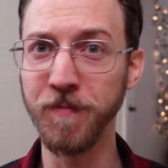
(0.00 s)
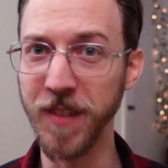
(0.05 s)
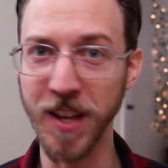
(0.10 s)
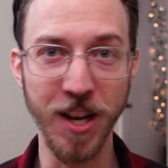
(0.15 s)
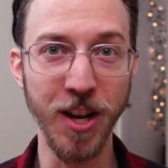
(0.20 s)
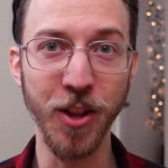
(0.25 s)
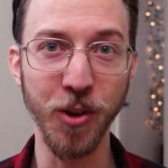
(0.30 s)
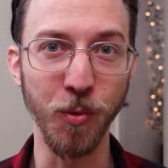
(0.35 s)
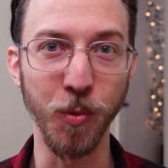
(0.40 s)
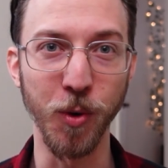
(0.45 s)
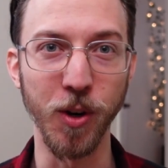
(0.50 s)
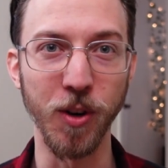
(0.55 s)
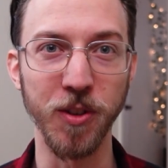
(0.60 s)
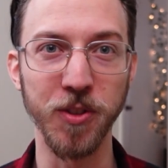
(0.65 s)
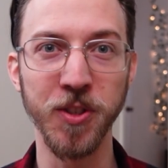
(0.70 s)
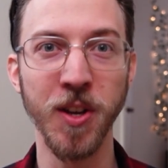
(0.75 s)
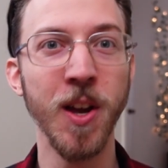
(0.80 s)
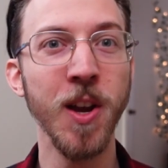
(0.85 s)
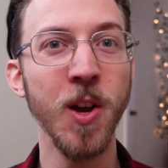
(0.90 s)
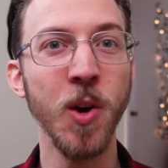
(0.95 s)
In other
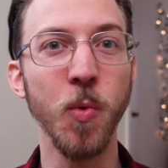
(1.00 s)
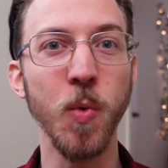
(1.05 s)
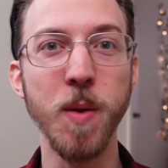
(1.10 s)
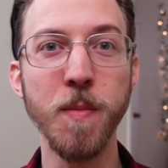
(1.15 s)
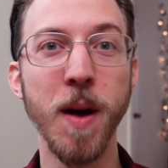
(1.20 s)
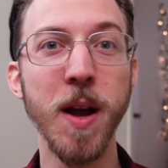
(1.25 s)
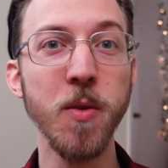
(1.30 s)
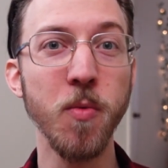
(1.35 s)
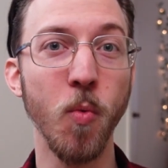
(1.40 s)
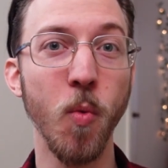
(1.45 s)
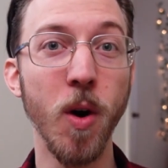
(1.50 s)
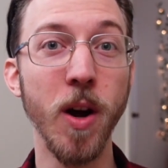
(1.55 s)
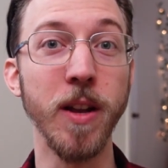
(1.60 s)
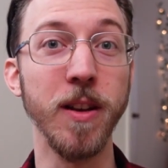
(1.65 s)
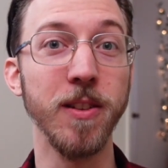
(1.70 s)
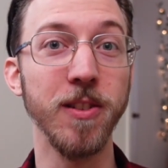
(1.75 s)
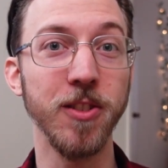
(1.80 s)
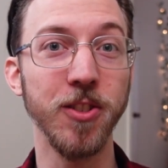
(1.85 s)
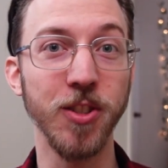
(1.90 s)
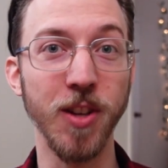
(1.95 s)
words, we might
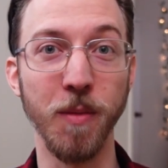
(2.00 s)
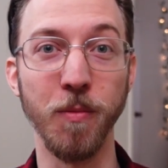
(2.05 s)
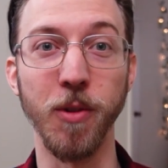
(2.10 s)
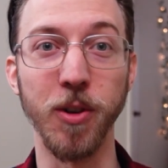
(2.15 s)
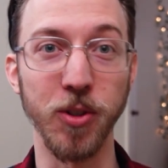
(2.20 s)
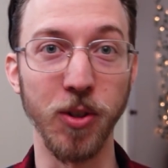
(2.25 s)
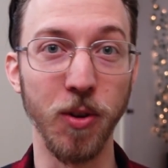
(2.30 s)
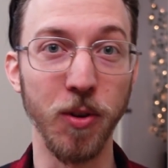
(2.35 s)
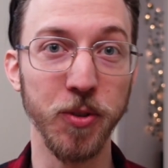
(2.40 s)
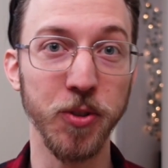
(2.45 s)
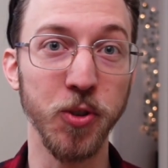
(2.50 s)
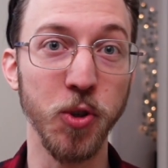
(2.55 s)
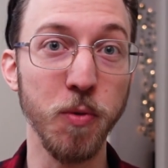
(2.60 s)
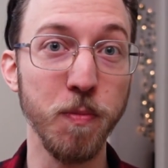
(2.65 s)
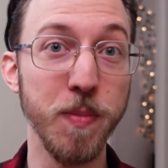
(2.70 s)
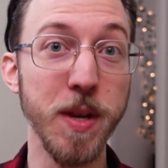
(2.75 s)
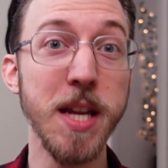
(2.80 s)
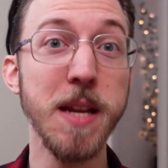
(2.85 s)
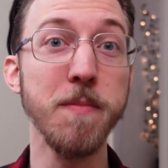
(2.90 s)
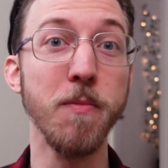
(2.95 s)
want some results to
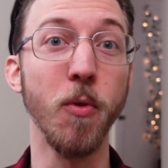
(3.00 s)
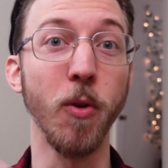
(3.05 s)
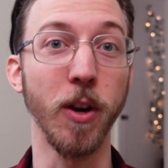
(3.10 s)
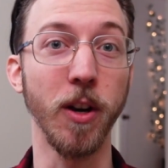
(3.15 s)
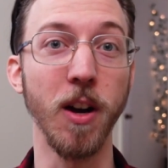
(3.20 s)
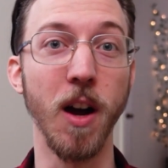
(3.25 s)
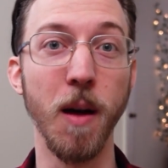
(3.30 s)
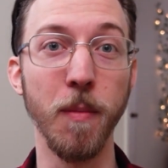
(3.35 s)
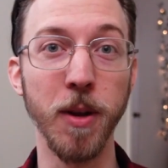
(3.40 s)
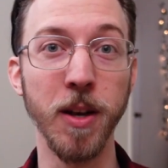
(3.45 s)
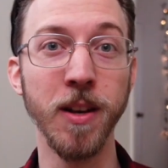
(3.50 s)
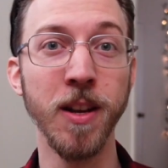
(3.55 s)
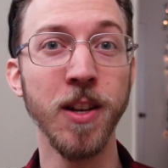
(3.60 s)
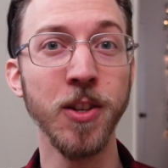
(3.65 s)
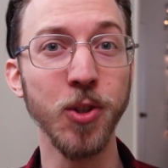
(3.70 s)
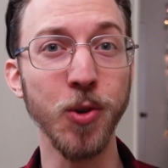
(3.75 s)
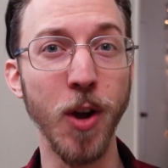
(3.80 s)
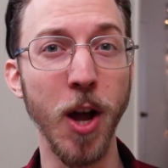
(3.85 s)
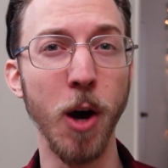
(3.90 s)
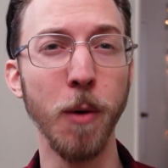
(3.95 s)
be more common,
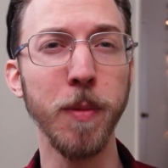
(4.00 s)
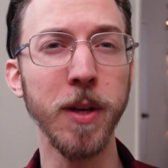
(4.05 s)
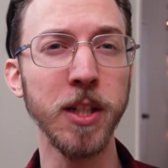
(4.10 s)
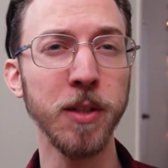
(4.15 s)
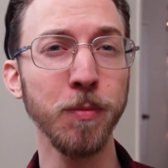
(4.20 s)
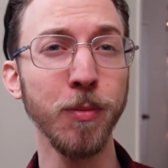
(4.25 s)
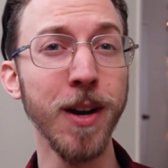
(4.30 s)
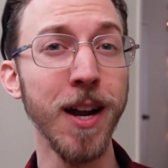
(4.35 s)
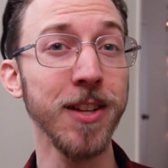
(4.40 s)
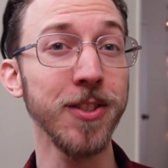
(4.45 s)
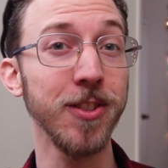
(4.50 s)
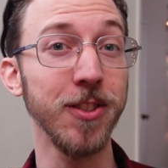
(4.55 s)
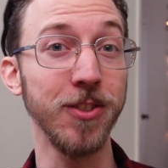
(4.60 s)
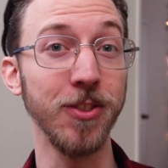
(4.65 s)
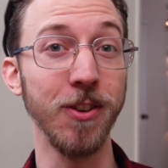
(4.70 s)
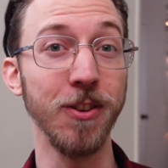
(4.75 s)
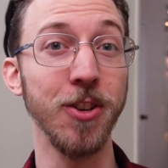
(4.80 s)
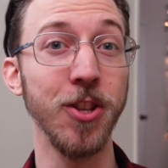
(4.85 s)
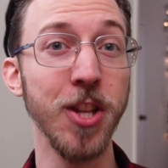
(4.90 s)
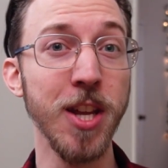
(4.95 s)
to help express a
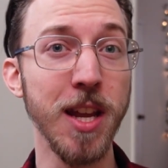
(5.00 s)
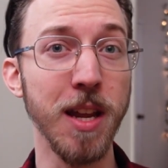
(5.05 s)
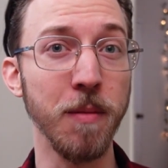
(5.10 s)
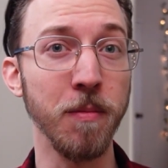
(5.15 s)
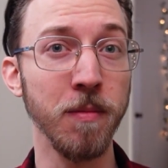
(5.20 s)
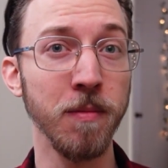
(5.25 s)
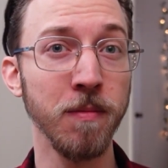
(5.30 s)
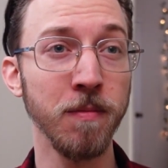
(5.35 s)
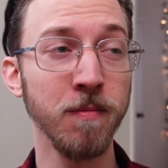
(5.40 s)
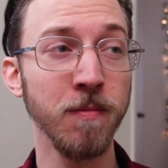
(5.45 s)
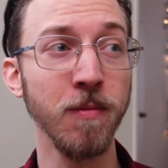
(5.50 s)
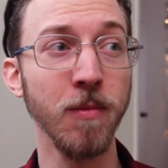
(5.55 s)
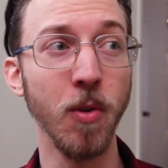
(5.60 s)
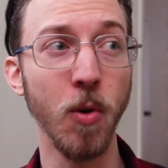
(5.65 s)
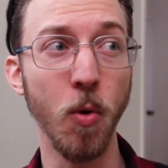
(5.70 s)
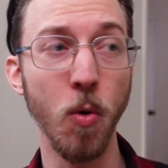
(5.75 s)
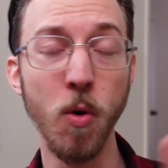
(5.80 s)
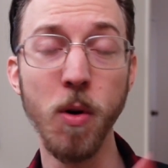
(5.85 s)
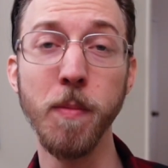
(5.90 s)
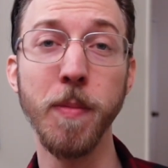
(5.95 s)
certain theme.
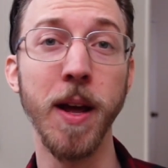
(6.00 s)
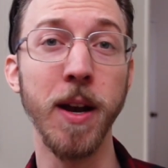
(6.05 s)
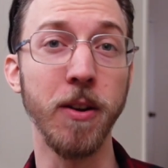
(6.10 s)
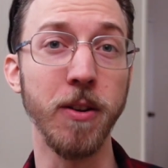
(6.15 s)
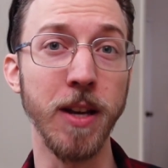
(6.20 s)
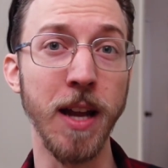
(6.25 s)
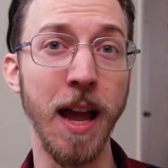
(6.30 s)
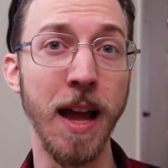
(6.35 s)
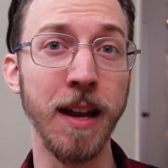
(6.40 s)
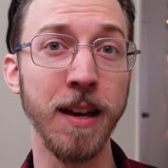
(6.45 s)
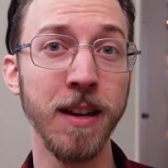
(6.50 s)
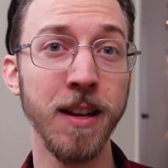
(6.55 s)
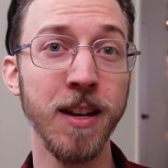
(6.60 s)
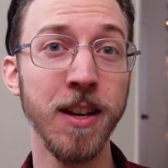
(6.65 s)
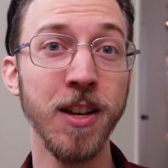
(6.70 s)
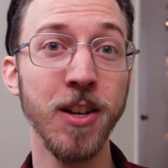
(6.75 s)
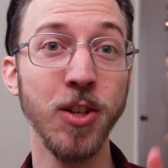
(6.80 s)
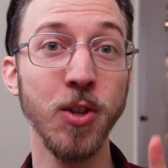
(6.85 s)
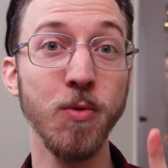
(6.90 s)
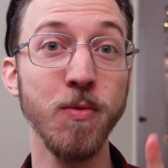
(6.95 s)
Or better yet,
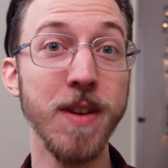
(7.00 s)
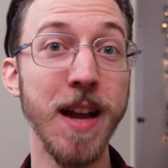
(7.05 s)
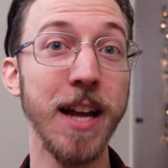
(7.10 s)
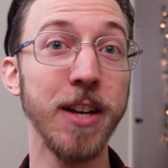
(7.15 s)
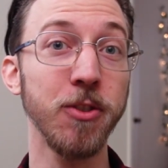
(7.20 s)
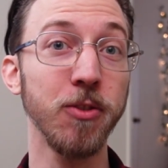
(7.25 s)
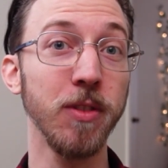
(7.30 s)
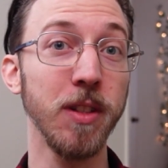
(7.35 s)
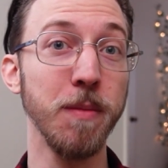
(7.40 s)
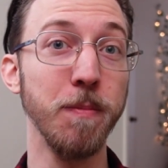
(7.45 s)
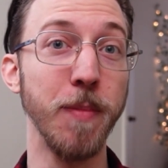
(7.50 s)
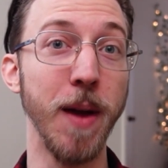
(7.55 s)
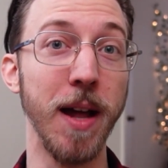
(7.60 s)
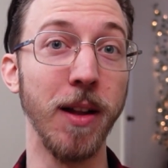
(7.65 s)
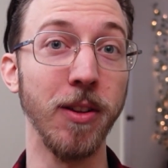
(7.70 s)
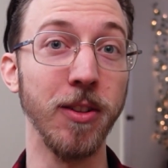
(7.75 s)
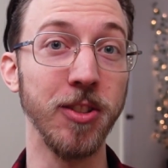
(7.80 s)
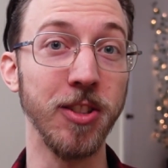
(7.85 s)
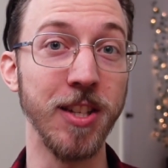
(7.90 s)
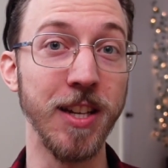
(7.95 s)
to naturally
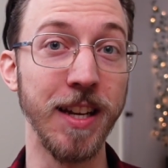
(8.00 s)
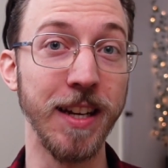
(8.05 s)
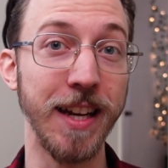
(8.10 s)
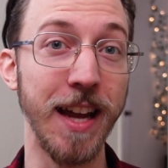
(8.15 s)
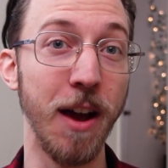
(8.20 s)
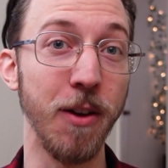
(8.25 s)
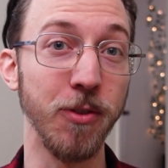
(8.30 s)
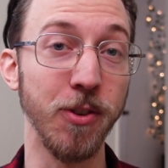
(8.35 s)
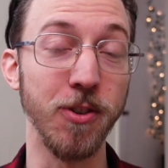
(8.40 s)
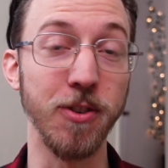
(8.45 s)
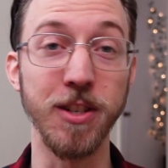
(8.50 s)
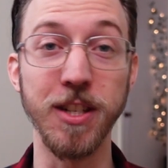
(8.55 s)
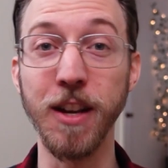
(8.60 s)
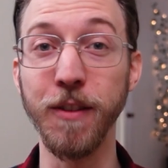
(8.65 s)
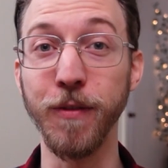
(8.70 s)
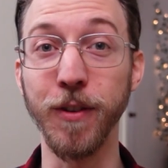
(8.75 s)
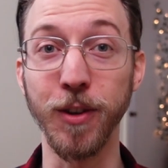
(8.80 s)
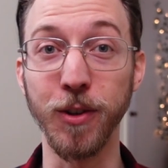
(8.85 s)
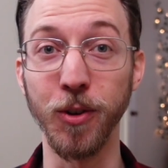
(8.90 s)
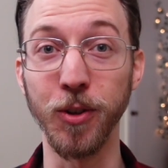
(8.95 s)
balance the encounter
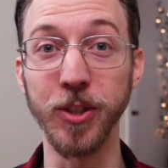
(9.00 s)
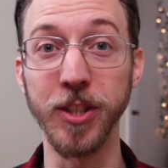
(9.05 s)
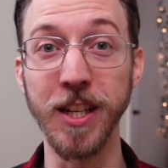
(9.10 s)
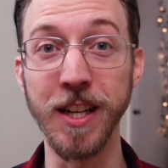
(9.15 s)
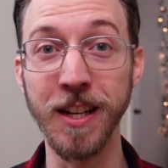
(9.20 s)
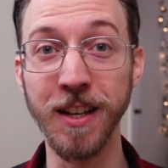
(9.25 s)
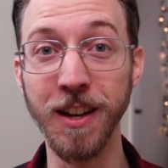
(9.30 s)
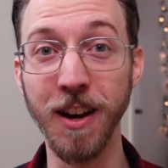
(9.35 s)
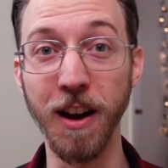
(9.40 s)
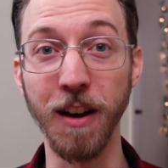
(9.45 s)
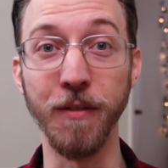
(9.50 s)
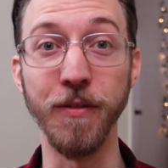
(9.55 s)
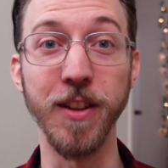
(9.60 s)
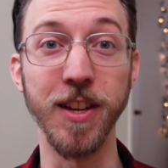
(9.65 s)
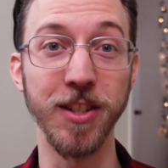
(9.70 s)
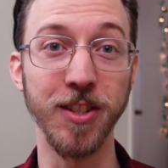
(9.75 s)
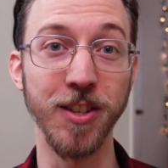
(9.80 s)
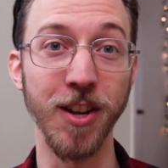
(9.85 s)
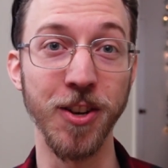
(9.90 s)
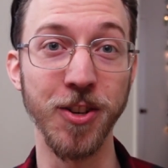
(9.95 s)
difficulty of
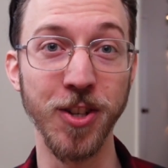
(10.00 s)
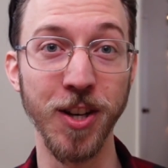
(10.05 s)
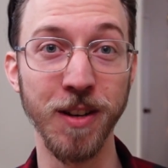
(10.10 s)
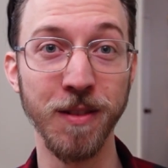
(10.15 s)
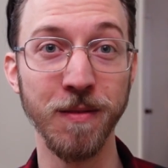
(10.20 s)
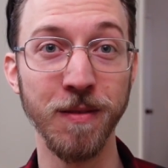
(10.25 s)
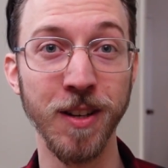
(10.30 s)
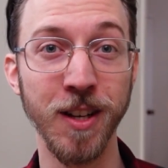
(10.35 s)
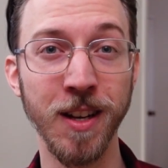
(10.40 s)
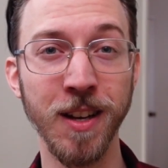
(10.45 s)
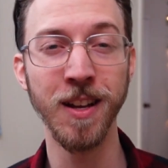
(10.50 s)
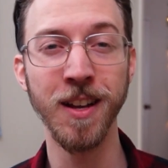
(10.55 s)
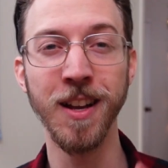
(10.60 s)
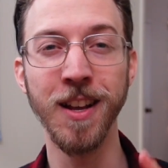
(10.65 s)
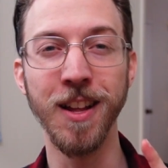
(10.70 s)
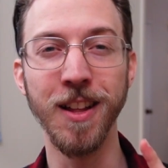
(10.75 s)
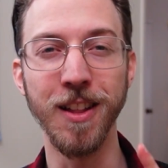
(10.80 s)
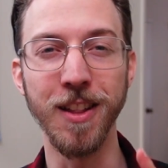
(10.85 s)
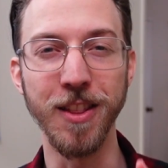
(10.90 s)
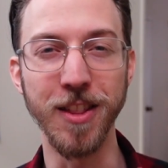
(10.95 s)
this dungeon.
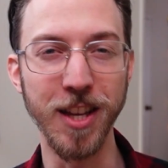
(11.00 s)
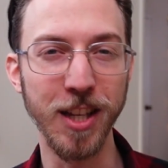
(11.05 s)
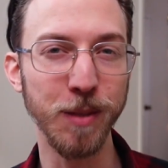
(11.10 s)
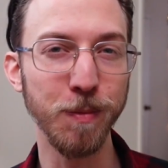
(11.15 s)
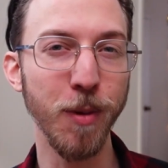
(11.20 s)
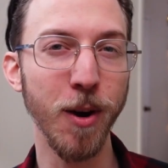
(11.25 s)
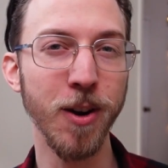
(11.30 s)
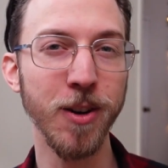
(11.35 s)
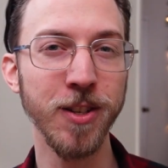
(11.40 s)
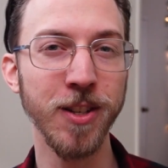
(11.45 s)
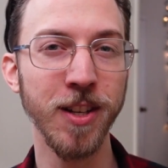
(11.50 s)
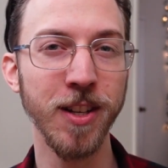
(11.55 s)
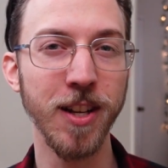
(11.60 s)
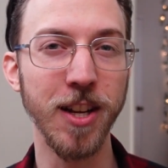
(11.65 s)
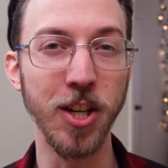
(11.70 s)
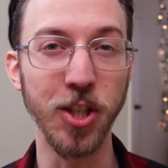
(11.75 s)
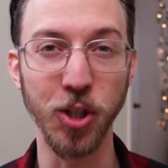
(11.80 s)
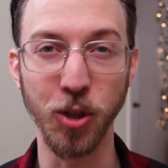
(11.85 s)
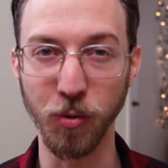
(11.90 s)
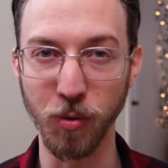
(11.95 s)
This part
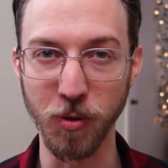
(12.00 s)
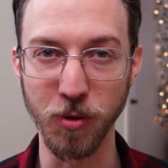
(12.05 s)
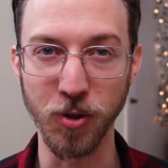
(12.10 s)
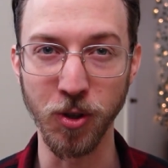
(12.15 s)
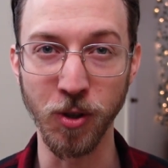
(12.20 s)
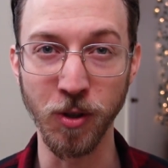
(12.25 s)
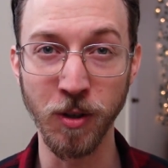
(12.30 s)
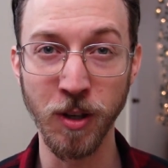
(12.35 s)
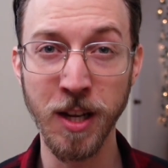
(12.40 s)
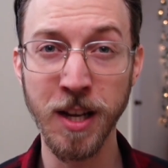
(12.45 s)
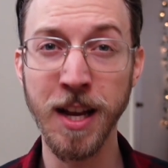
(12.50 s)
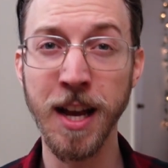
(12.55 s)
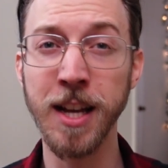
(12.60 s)
is crucial.